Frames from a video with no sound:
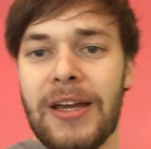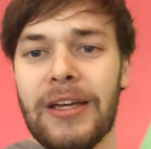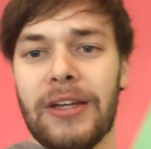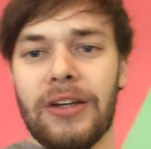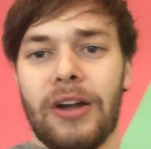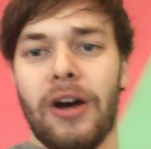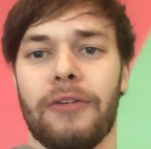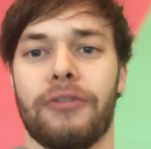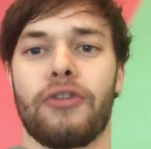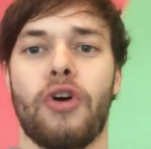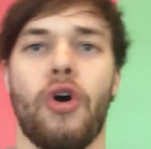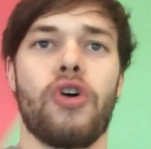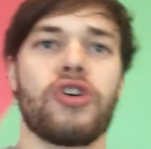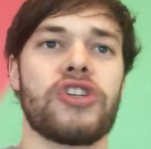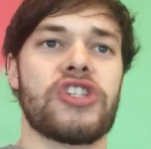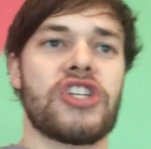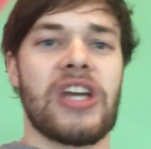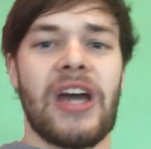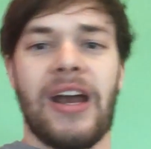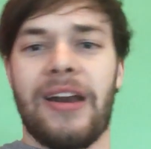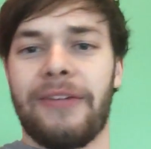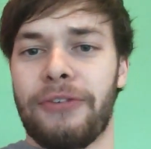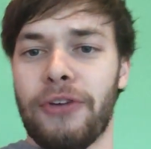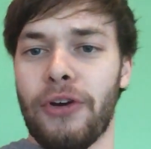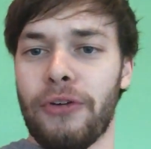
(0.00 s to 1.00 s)
Of course
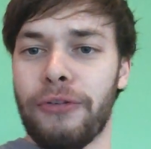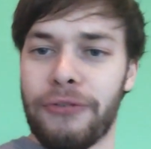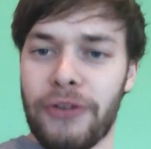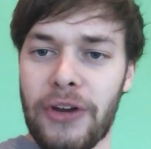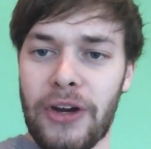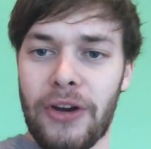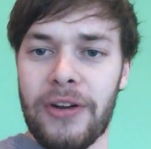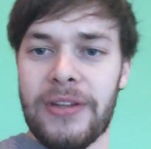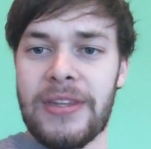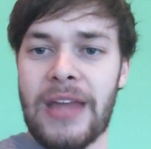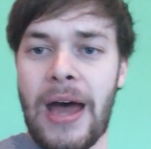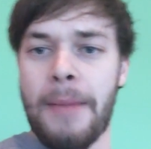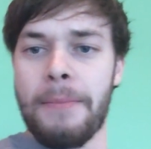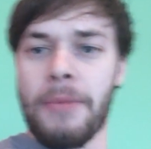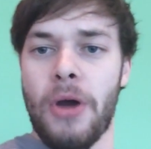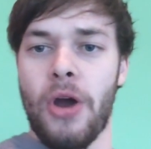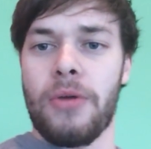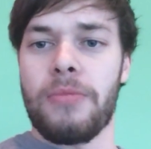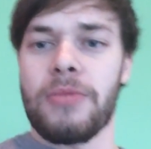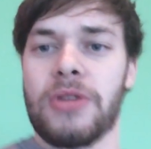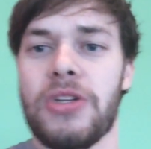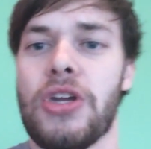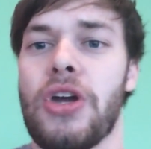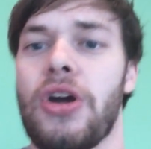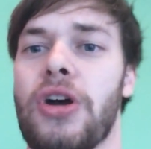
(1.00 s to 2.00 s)
you're going to feel fear in that
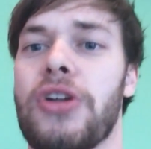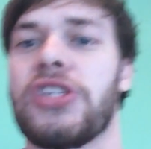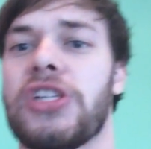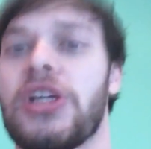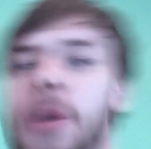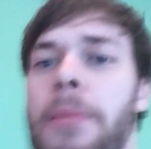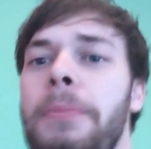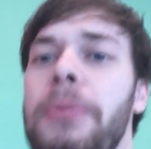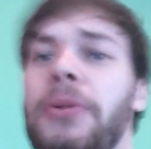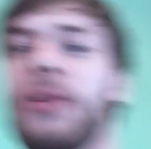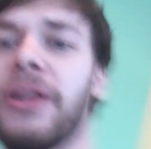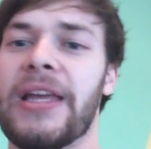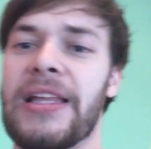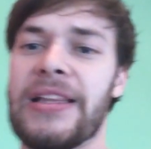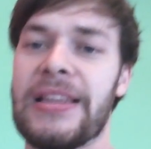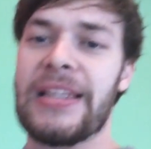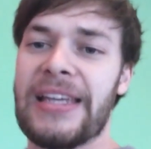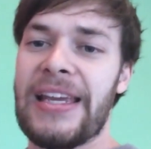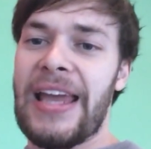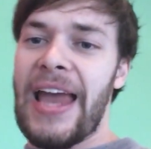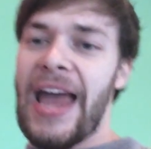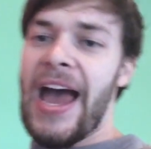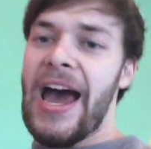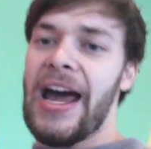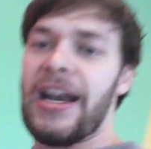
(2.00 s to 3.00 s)
moment, it's
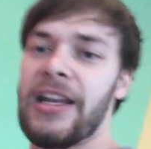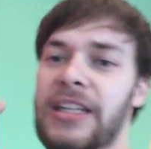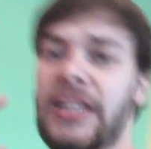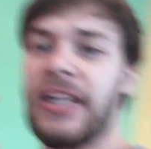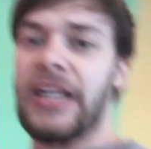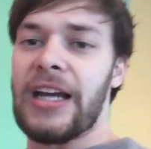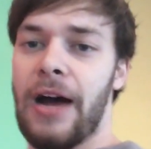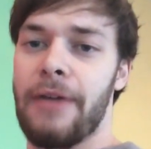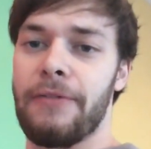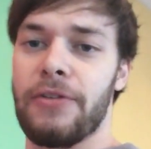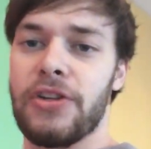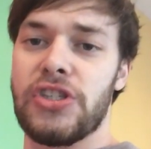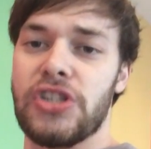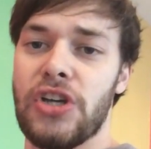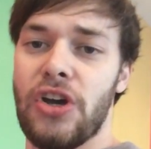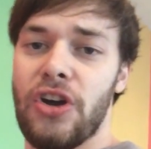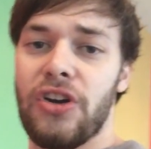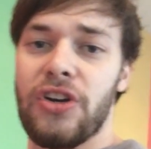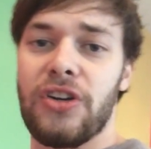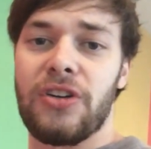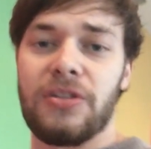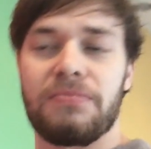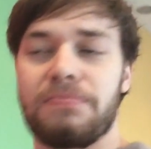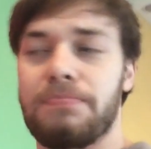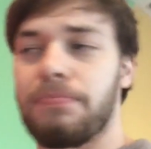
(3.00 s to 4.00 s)
completely out of your comfort
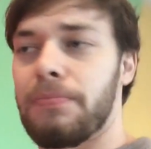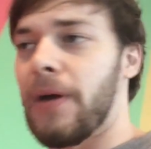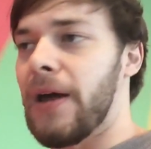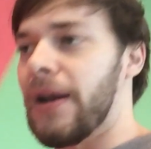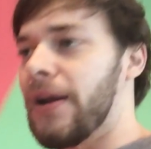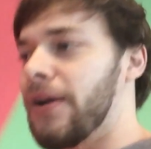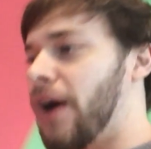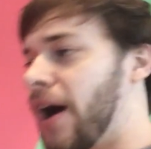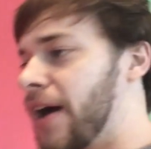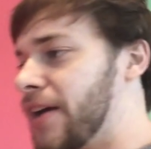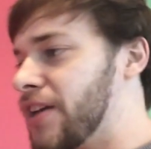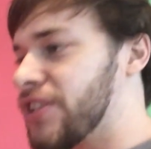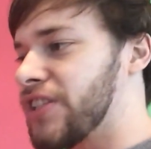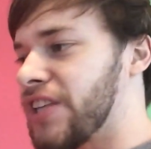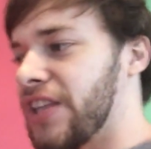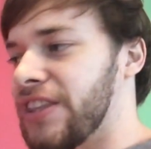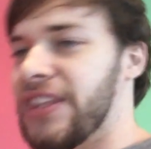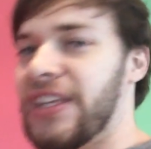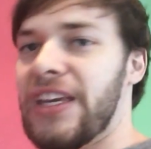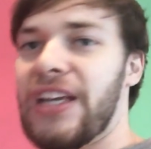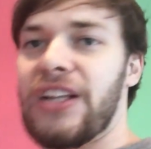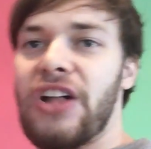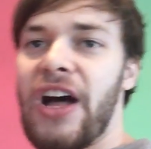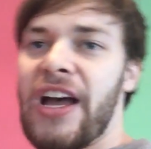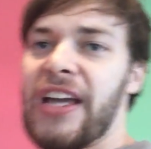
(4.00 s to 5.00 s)
zone. And I used to
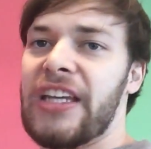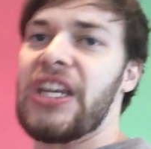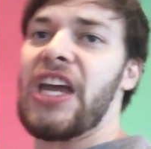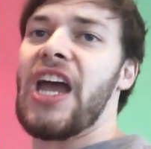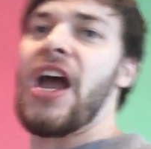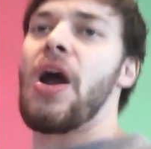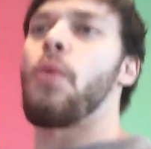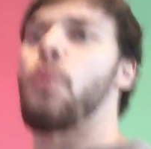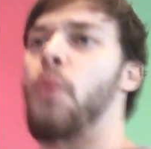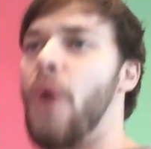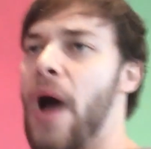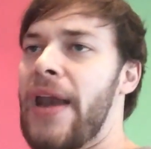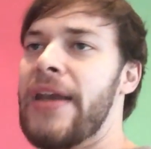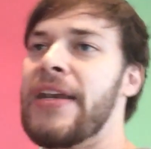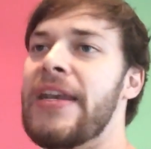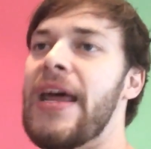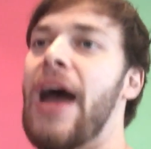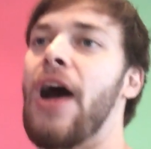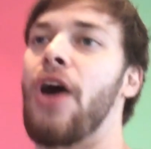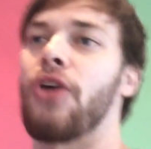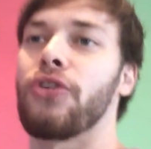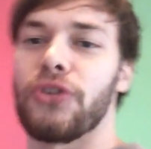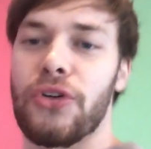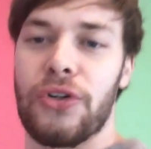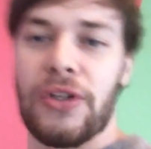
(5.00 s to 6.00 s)
think one
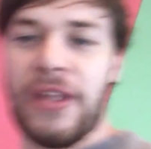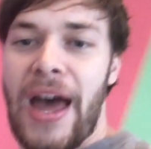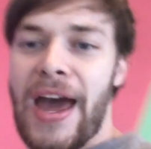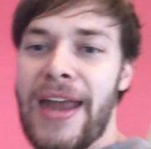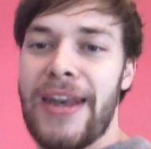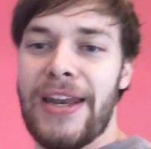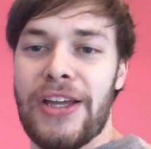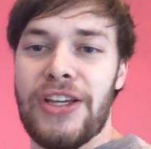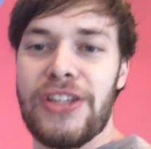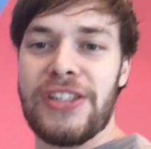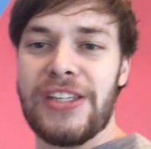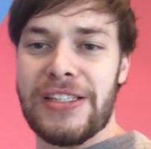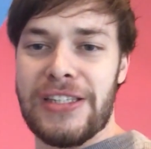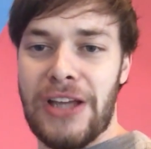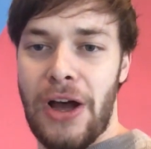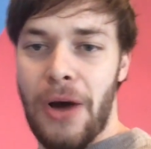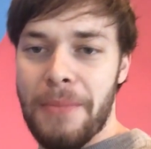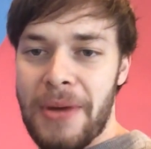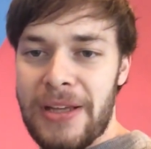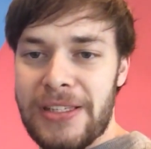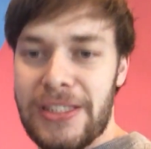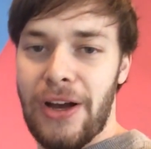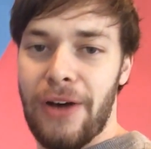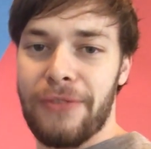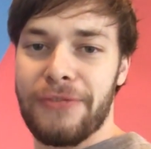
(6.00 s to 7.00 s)
day I'll do that. And I used to tell
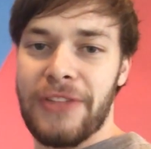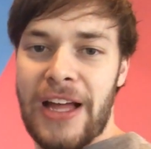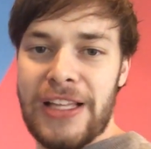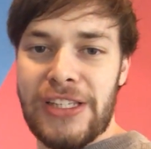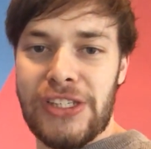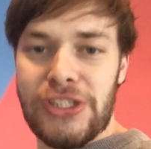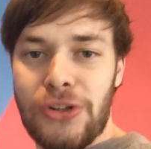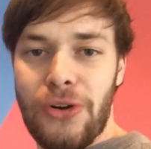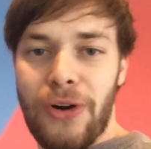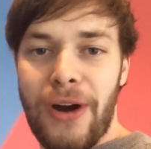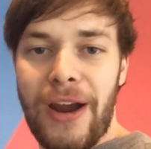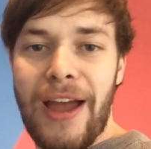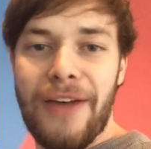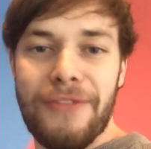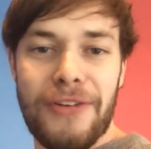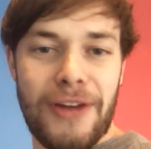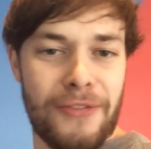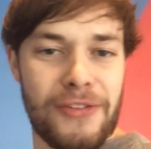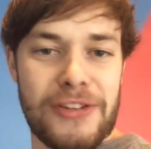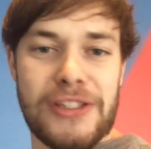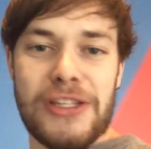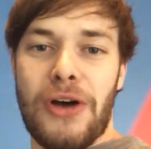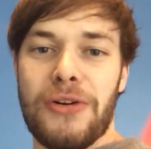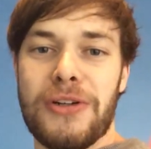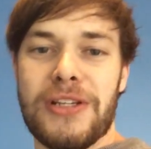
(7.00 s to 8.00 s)
myself that story. Have
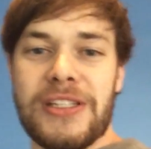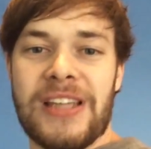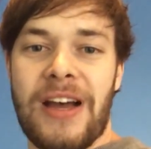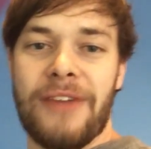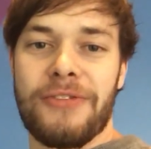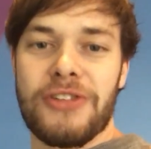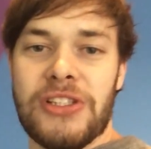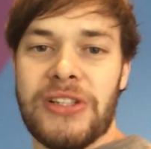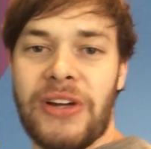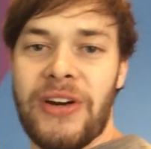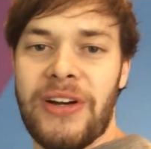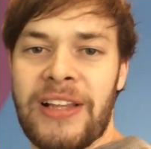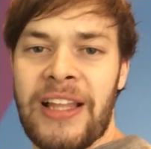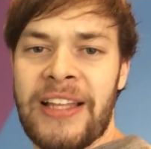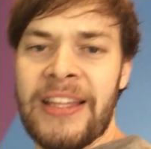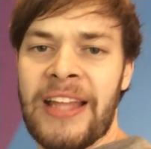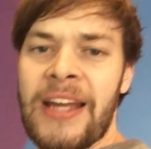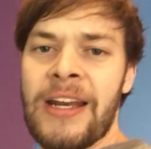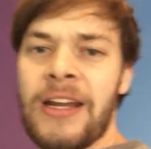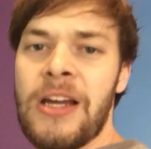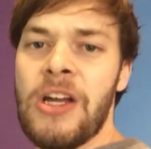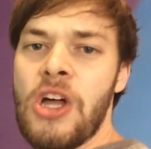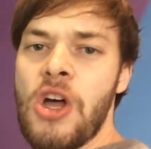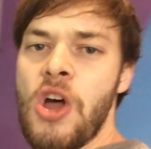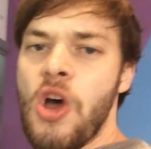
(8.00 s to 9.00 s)
you ever told yourself a story like
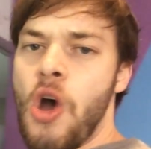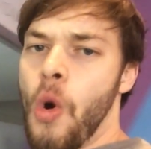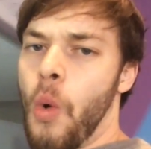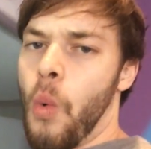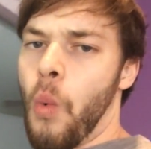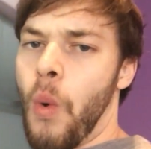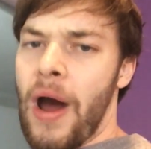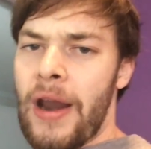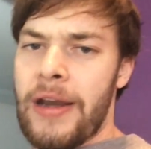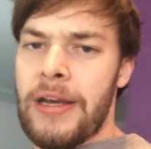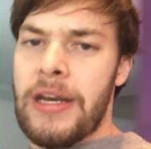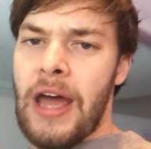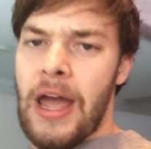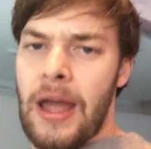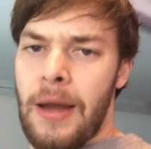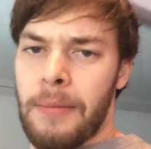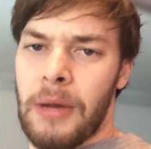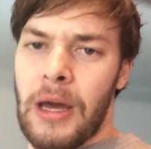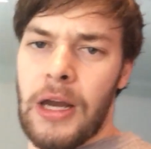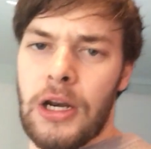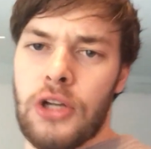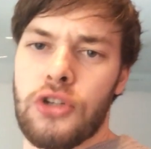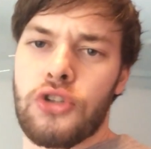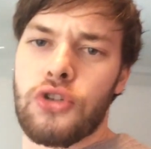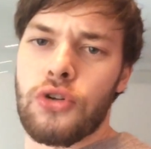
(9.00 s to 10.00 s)
that? One day
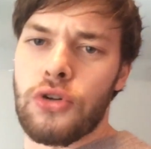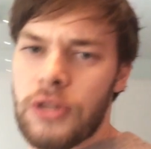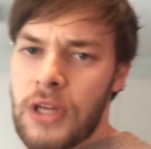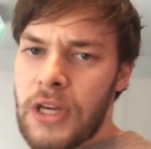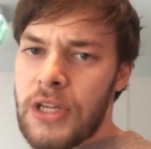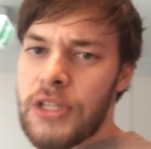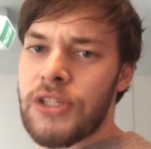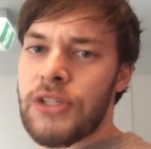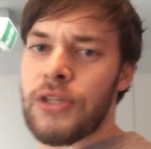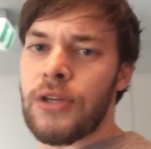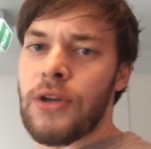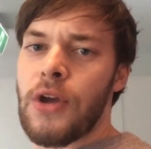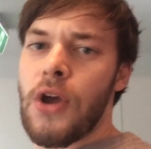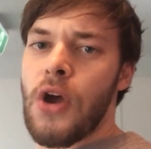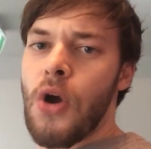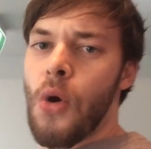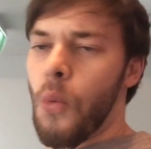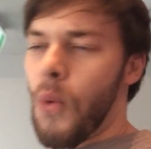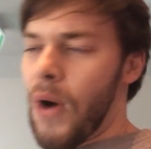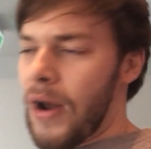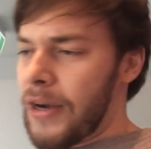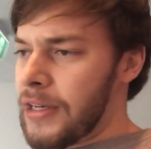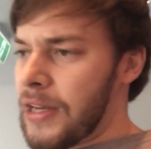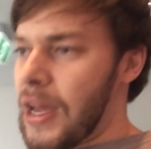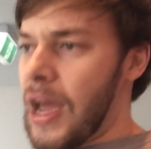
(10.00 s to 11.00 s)
I'm going to do this.
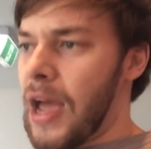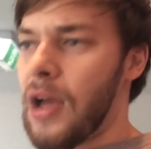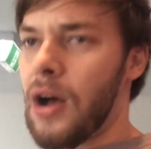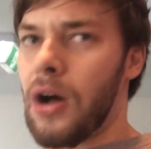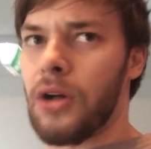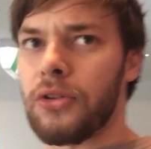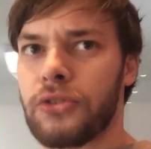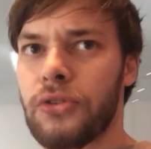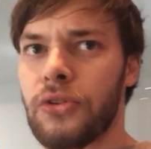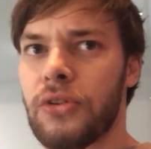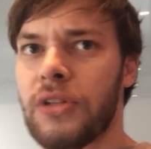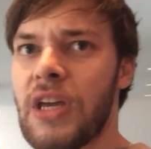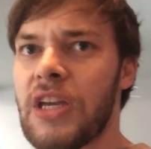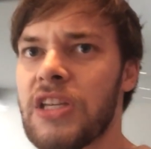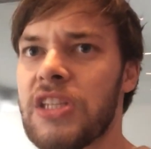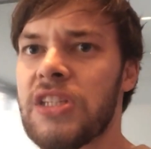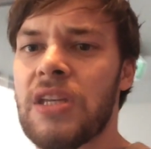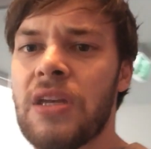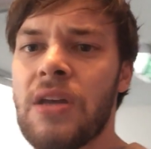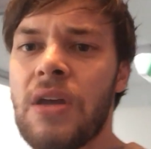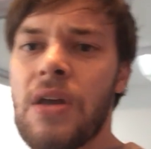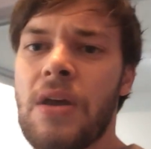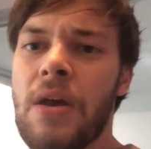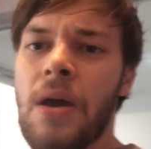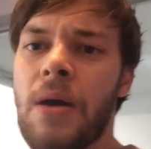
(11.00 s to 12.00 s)
One day I'll do
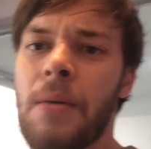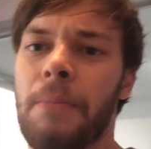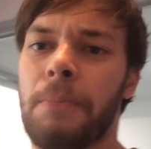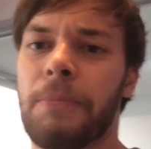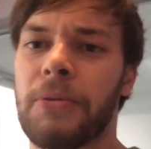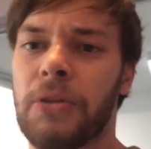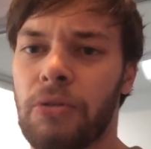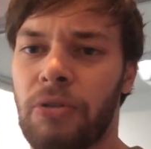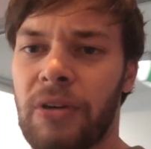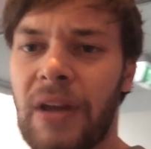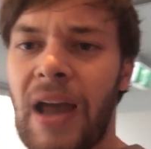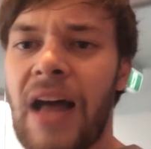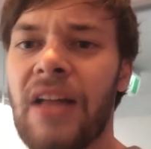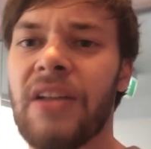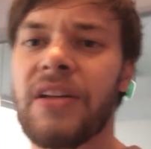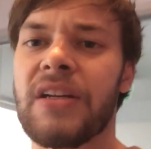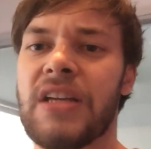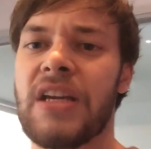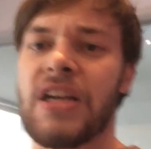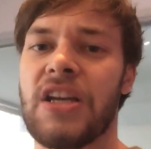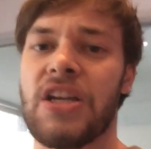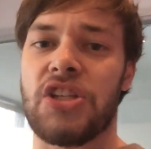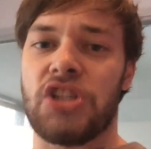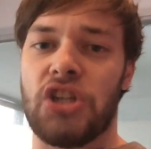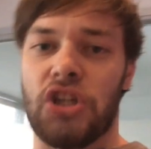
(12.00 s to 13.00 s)
this. But the
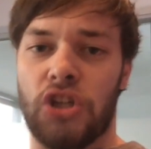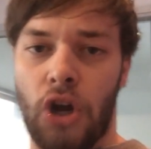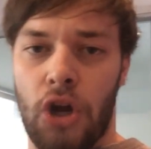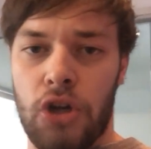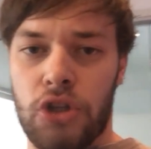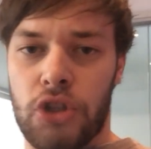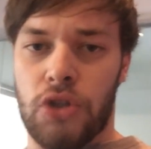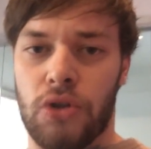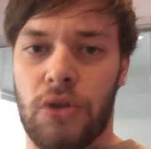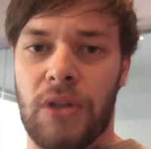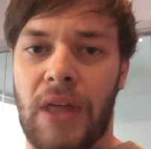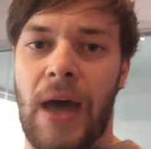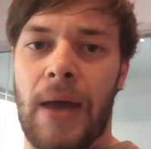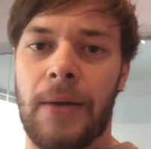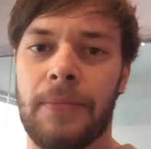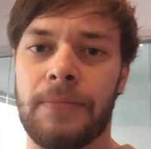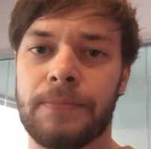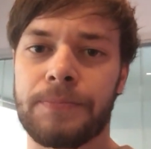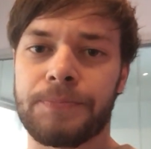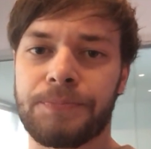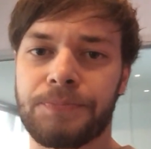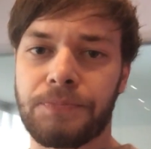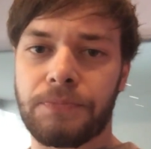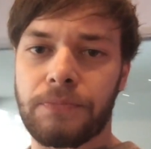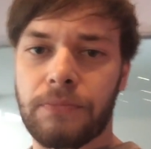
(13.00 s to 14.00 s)
reality is you don't do that.